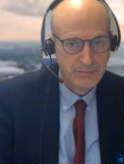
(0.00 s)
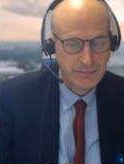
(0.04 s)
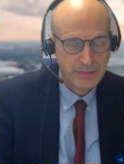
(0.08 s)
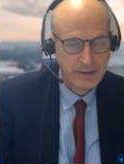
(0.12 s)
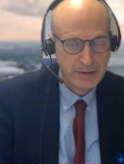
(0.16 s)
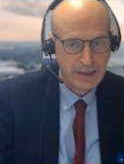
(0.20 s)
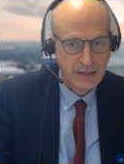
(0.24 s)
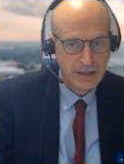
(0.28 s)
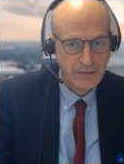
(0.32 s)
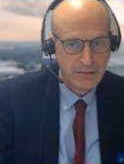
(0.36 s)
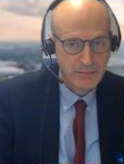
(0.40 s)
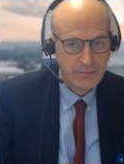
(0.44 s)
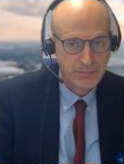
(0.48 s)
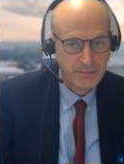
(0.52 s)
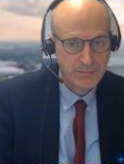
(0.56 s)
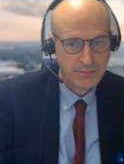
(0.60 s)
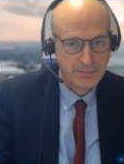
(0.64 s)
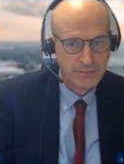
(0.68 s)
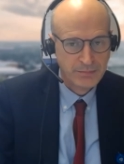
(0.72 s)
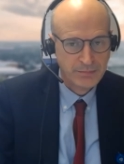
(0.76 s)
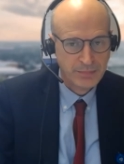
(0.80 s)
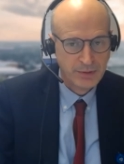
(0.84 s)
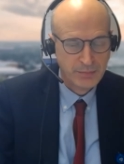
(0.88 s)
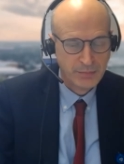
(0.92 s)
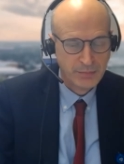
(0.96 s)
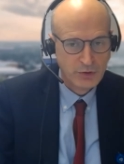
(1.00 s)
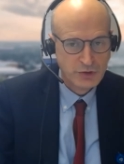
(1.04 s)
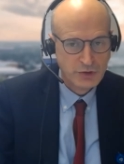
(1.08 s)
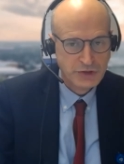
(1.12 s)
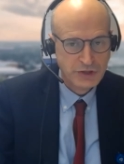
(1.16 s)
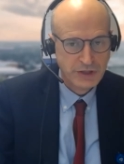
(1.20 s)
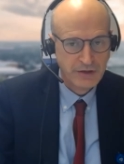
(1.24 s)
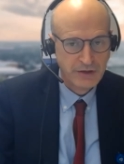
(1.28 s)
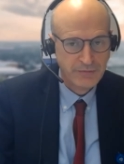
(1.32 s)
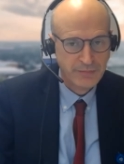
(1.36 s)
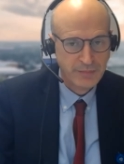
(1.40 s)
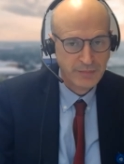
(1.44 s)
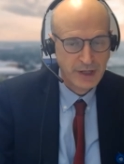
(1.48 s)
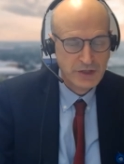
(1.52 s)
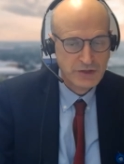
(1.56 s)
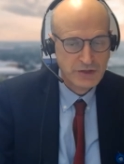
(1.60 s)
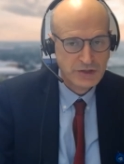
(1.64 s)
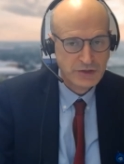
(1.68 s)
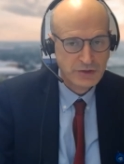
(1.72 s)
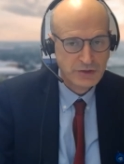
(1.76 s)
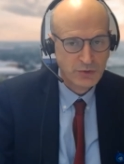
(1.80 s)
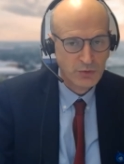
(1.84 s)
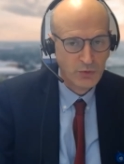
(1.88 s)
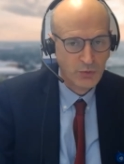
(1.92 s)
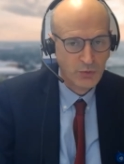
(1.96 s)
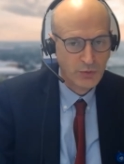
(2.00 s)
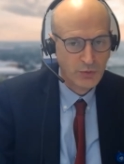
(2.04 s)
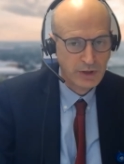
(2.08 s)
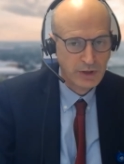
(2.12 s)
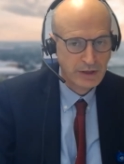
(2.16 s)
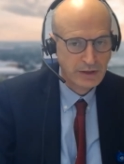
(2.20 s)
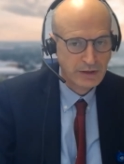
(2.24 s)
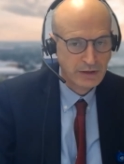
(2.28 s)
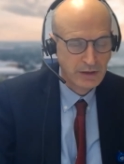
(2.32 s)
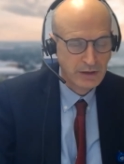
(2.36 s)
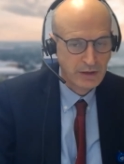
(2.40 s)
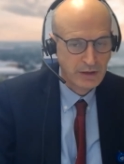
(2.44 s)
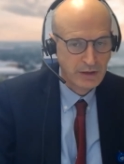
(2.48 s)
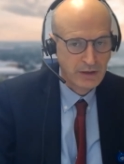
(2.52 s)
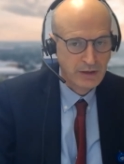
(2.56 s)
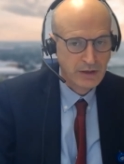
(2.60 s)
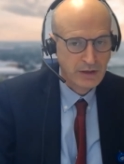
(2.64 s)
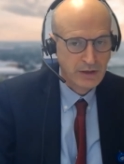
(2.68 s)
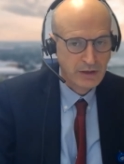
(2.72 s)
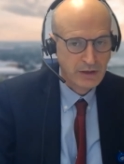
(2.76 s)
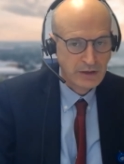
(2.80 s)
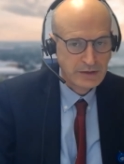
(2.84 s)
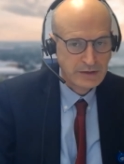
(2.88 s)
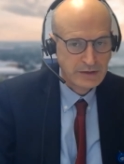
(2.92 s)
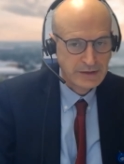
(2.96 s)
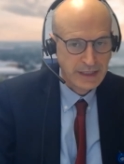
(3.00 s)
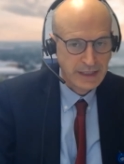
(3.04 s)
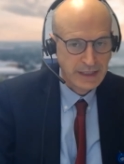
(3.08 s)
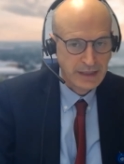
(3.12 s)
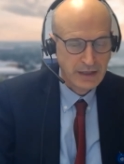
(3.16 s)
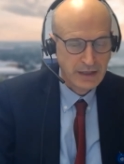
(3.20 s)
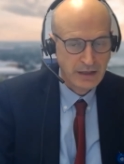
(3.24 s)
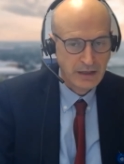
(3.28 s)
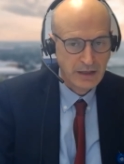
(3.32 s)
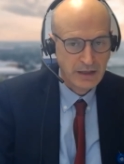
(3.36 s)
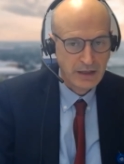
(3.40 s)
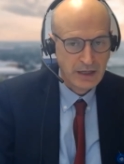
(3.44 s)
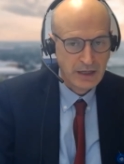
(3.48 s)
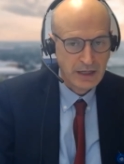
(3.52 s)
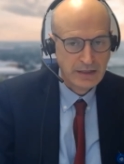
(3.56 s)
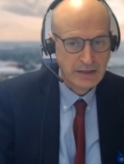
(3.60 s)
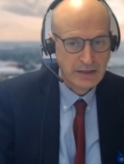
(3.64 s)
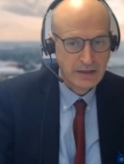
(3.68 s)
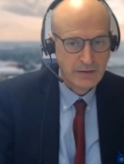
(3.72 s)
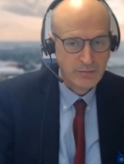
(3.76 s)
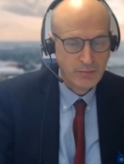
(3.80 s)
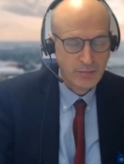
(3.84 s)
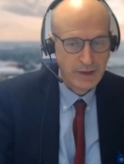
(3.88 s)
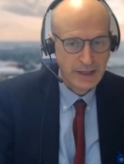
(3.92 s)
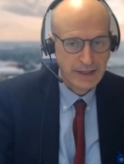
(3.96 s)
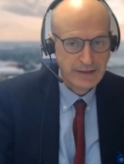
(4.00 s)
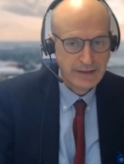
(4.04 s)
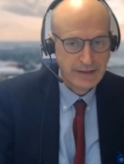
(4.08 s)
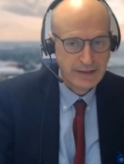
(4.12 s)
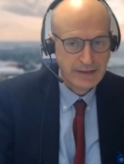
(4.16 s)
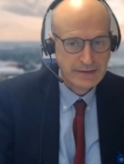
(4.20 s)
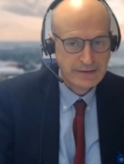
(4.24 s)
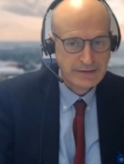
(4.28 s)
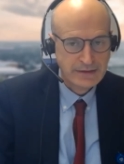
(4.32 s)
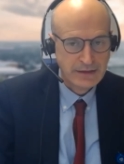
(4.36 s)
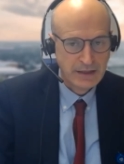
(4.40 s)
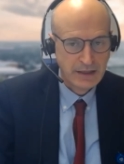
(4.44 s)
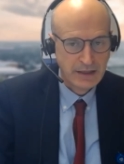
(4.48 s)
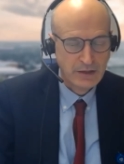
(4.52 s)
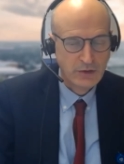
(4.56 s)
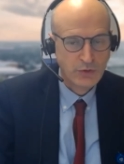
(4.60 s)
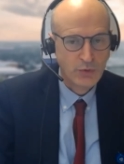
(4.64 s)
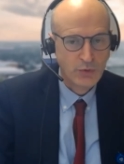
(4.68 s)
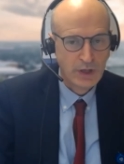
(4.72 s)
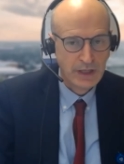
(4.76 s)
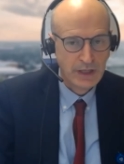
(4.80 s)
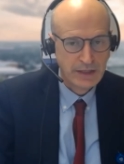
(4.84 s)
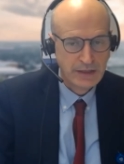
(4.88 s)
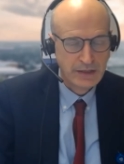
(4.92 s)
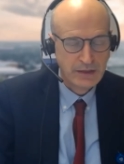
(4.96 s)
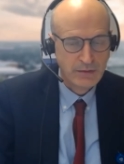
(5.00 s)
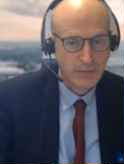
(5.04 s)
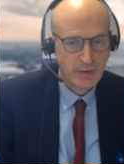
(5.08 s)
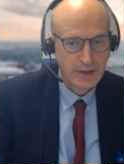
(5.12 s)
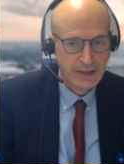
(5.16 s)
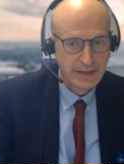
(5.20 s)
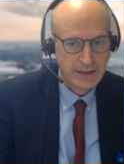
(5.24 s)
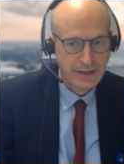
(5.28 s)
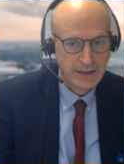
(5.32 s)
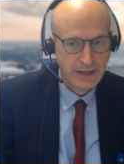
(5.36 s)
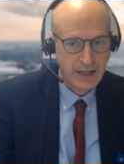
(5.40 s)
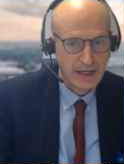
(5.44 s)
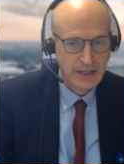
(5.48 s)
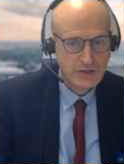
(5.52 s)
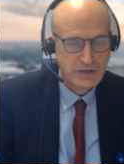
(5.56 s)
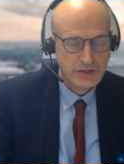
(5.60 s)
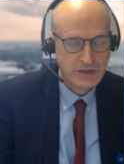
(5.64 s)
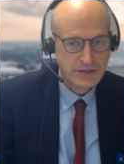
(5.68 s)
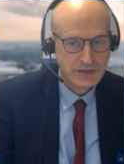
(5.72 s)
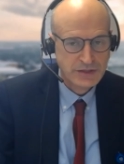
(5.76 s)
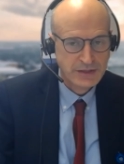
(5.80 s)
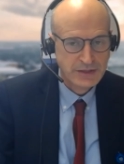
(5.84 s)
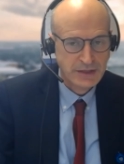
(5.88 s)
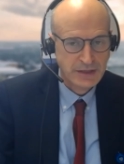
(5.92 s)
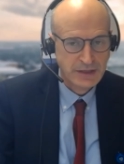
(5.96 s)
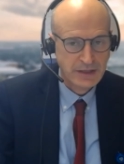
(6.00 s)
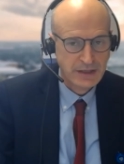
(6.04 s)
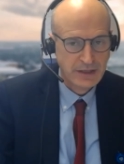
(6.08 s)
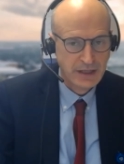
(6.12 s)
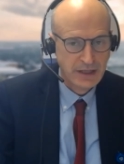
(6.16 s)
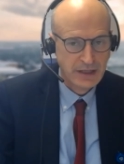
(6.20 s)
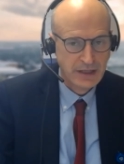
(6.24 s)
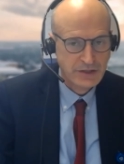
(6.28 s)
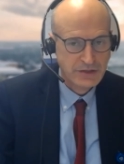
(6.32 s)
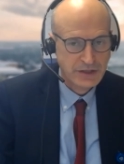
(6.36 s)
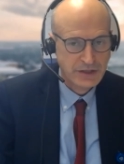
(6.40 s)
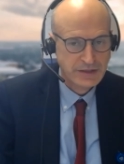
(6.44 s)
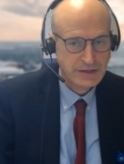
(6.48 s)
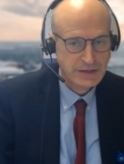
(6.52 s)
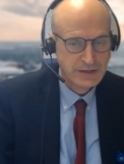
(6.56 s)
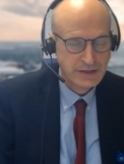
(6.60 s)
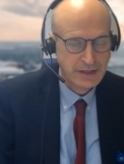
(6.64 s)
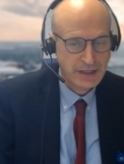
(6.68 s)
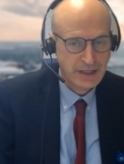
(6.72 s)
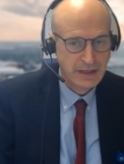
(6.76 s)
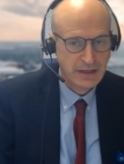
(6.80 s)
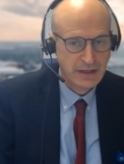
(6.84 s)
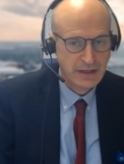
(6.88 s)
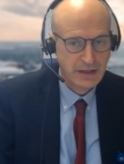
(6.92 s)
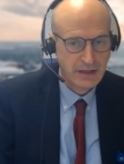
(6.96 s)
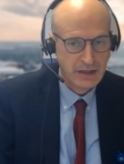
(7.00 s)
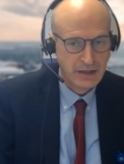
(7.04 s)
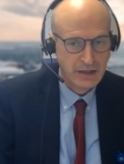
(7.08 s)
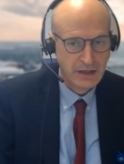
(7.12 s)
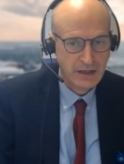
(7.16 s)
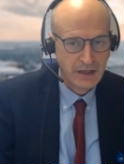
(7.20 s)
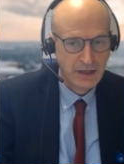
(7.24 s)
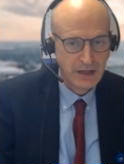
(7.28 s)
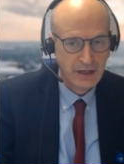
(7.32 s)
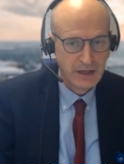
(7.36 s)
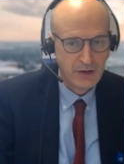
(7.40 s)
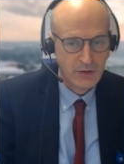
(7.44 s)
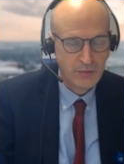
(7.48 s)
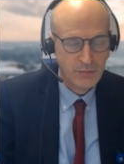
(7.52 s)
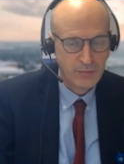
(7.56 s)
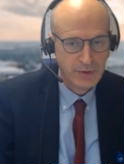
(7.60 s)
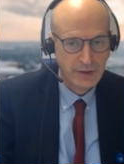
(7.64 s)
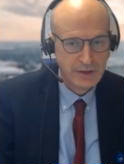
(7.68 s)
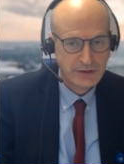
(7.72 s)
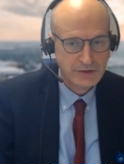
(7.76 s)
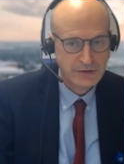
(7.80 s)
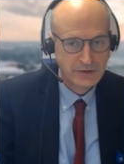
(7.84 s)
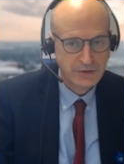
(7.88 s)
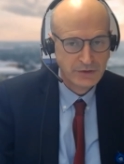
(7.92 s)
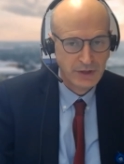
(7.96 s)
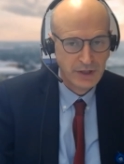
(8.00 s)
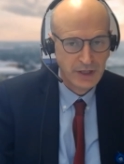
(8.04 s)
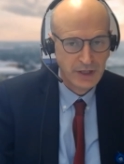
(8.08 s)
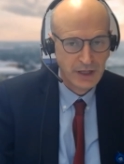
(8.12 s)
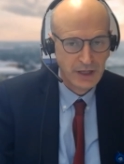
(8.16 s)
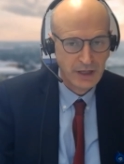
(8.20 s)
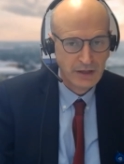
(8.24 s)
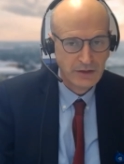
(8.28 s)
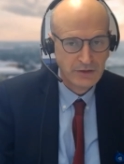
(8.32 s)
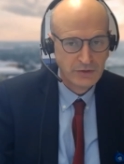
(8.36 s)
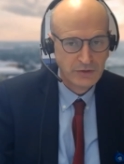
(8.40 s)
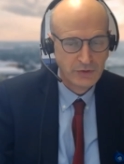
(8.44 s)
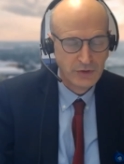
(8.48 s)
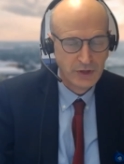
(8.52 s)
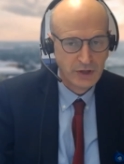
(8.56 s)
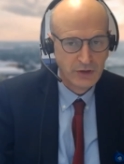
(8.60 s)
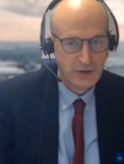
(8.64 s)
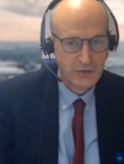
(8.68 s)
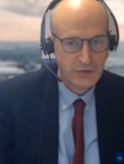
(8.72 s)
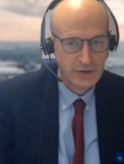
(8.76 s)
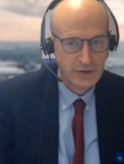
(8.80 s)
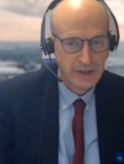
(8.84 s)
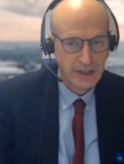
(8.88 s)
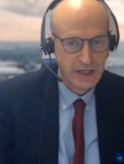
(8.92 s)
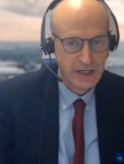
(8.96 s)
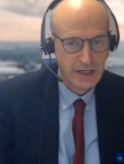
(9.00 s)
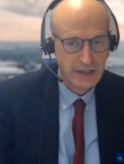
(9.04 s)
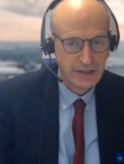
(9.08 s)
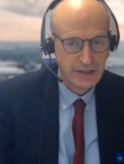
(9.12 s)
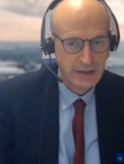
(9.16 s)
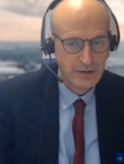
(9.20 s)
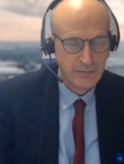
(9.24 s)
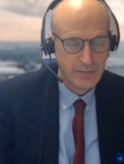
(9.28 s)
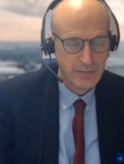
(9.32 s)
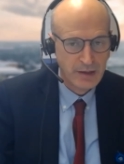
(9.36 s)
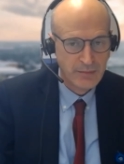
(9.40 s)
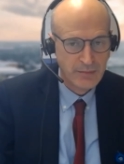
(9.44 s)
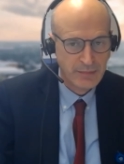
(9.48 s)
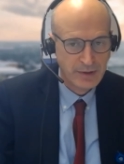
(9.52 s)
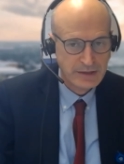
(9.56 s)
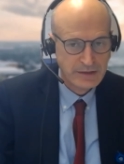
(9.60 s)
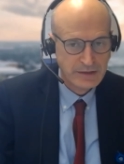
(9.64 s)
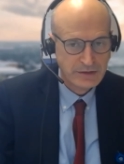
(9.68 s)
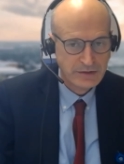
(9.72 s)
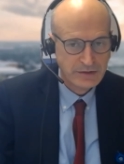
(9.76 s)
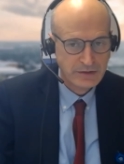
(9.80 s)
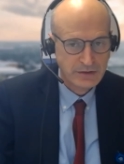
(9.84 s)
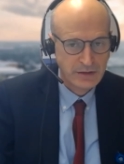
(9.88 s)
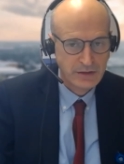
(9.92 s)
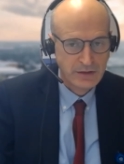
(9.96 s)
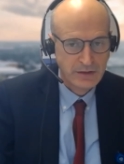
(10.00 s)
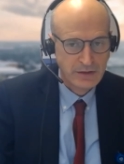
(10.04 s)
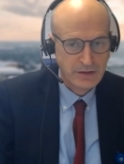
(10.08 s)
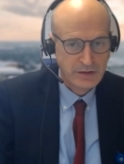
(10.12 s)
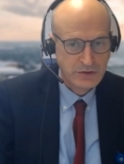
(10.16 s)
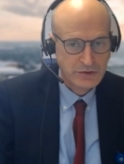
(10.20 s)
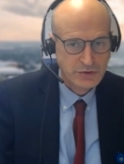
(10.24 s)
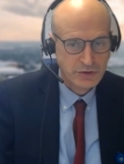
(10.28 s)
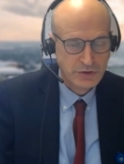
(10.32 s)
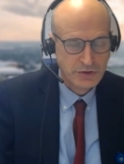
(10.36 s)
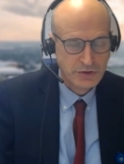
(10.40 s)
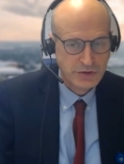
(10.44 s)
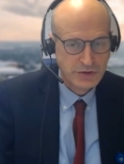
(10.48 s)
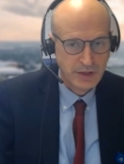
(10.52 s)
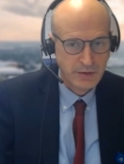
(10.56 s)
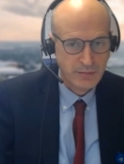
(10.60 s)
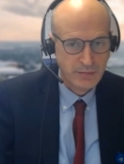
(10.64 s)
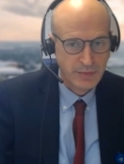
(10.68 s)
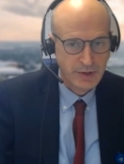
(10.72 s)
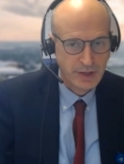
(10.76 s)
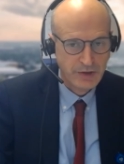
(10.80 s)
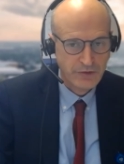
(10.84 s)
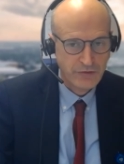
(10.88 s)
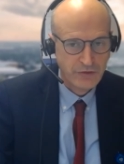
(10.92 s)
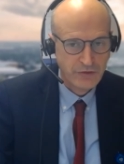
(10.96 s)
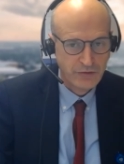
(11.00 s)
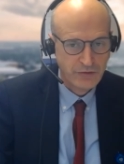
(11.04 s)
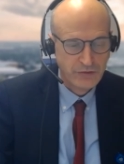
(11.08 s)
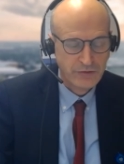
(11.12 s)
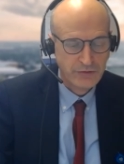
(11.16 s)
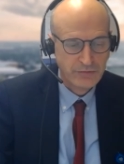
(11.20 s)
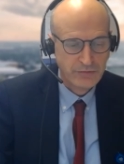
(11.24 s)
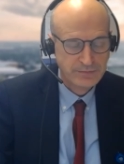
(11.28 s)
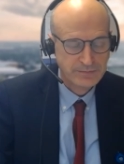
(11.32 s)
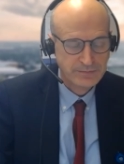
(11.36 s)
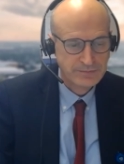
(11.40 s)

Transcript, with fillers: uh, proportion of patients who were taking antiplatelets, uh, dual antiplatelet agents uh, agents than uh, compared to the to the coronary artery bypass surgery patients.